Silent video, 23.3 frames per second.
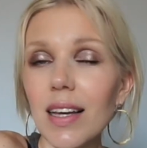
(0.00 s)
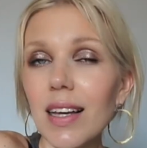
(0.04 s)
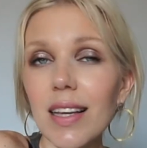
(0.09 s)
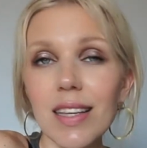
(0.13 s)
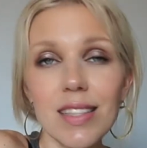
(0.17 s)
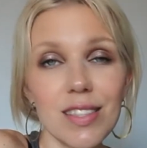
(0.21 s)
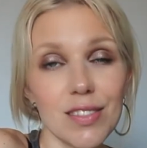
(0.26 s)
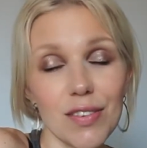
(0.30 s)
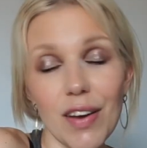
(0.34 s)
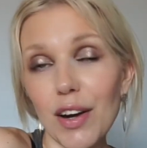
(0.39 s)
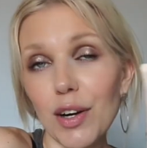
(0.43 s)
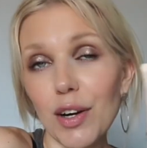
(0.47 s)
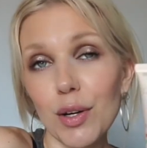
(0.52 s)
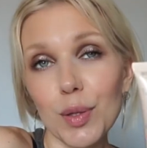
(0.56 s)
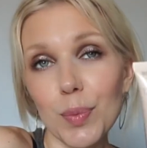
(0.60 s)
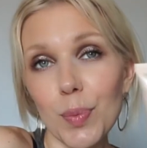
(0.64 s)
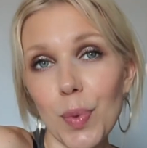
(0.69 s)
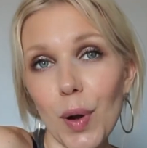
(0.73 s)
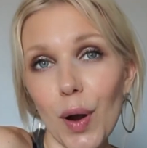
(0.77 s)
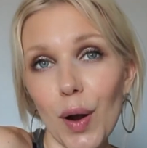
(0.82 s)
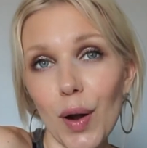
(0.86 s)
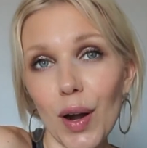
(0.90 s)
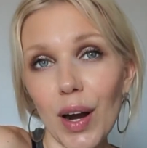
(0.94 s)
It's a very
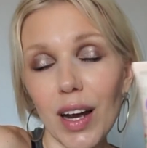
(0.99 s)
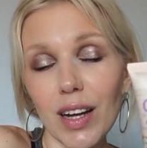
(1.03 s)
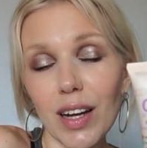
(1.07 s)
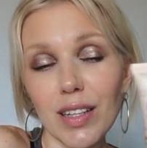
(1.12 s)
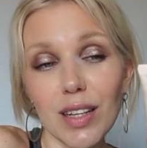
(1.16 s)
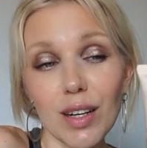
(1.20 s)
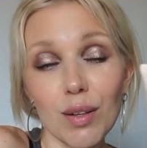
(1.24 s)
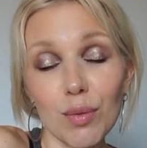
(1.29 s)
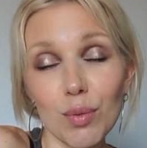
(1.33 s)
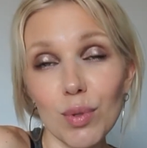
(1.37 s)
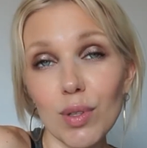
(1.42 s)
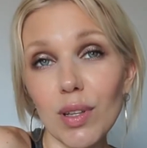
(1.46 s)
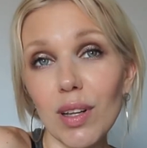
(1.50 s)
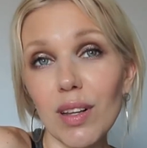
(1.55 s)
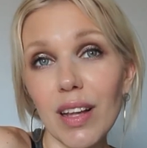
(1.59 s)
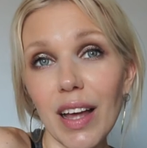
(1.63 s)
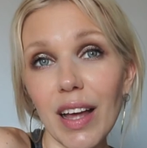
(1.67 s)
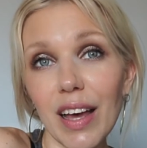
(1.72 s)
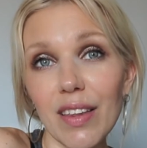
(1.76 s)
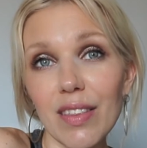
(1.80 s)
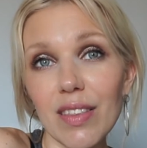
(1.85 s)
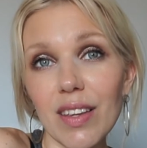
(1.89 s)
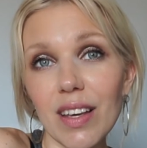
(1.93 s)
good product. I really
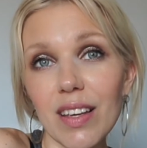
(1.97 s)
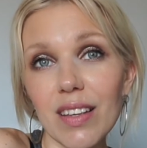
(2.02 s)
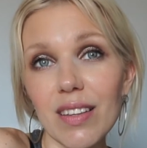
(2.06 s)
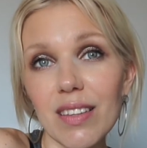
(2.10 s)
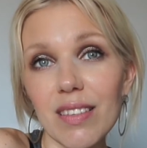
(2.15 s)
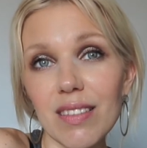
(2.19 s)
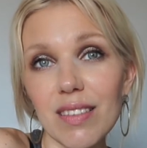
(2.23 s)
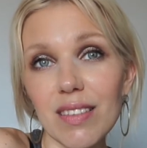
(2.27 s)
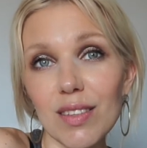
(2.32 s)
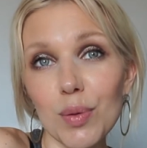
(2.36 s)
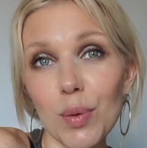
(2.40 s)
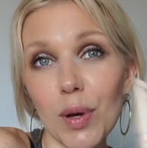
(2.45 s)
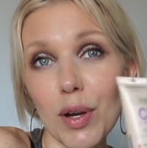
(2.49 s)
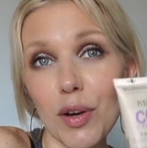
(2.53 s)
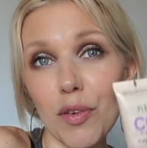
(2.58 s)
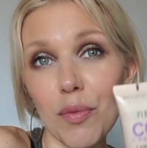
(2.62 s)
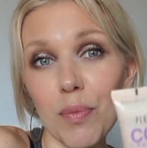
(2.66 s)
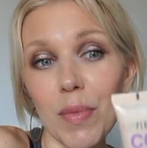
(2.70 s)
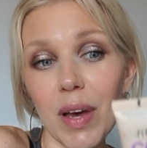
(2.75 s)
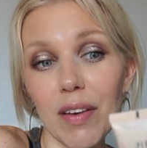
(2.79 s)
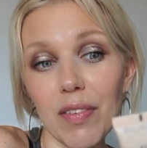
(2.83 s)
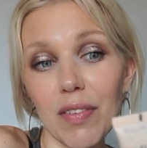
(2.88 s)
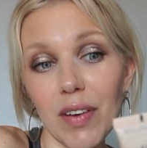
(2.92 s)
like this. It's one of
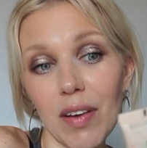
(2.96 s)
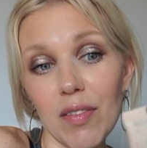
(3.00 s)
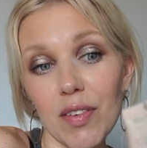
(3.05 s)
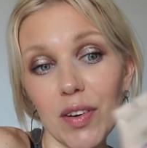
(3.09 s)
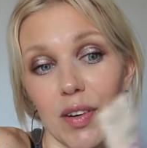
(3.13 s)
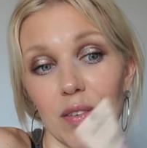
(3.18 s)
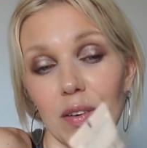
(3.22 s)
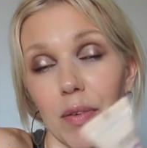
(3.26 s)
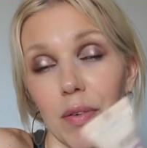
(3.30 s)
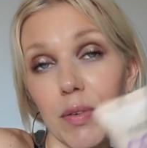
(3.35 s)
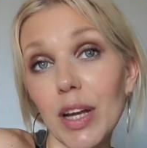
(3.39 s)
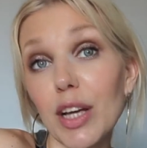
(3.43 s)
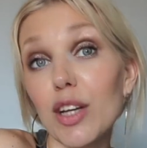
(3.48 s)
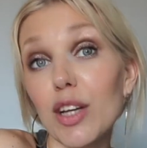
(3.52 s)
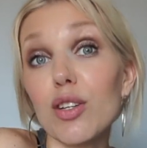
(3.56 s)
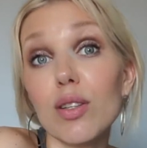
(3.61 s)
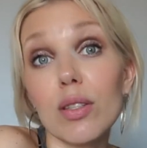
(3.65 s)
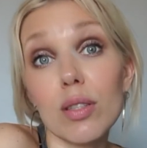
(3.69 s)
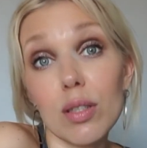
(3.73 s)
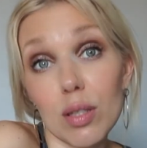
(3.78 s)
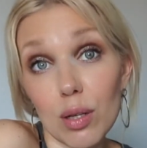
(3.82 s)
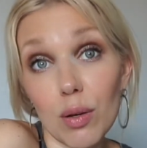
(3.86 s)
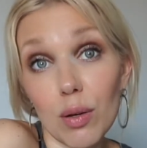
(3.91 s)
my favorite
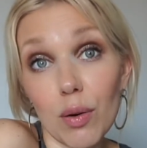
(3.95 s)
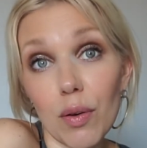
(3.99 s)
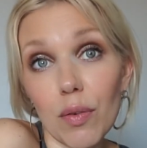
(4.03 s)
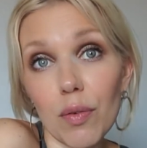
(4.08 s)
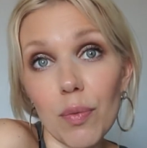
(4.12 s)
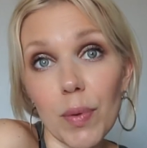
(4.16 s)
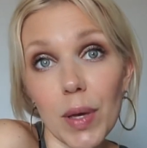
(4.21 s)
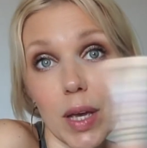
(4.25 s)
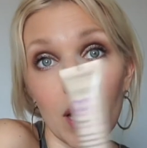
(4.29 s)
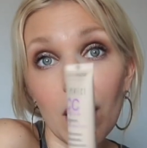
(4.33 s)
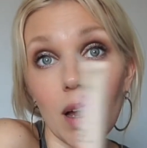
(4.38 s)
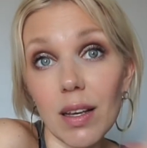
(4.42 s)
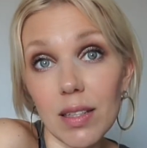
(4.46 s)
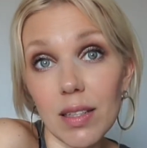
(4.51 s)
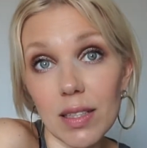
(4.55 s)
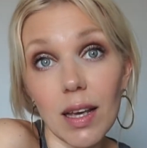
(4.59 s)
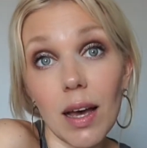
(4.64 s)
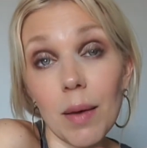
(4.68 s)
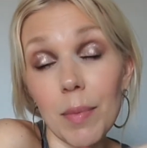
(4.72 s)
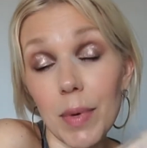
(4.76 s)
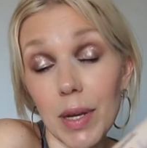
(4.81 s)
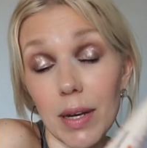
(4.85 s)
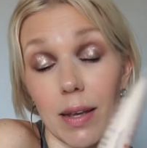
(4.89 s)
foundations, sort of, because
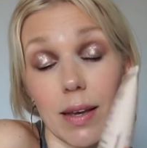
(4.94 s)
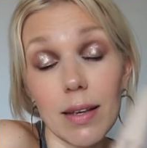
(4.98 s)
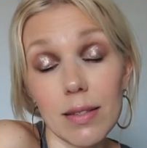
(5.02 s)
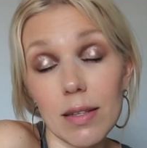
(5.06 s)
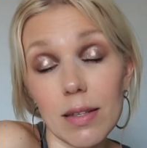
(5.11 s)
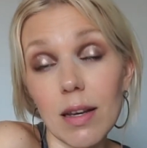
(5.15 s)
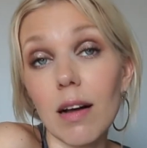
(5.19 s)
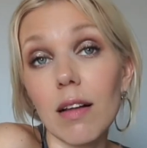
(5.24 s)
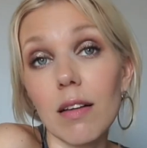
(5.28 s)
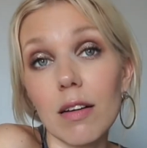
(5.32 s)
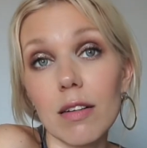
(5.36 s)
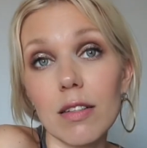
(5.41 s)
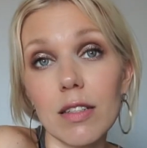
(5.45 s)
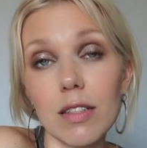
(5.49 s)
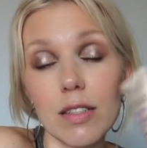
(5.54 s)
I mean it has color.